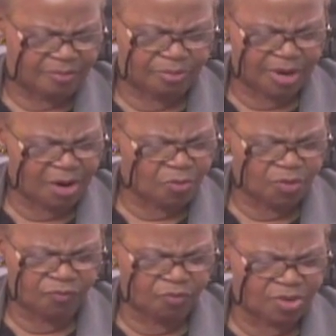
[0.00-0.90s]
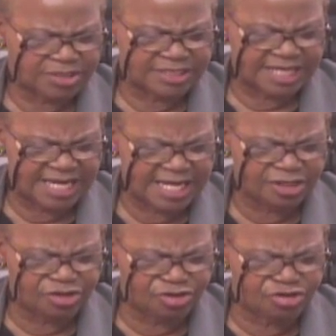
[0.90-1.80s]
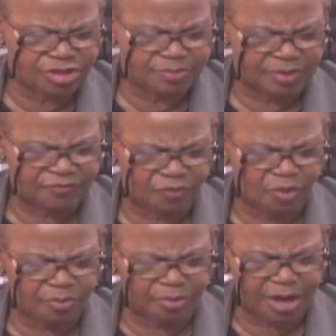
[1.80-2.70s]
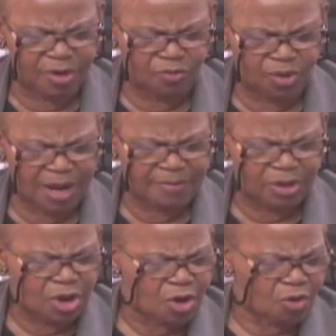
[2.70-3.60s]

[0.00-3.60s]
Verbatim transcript: Br'er Wolf wasn't hid good before Br'er Rabbit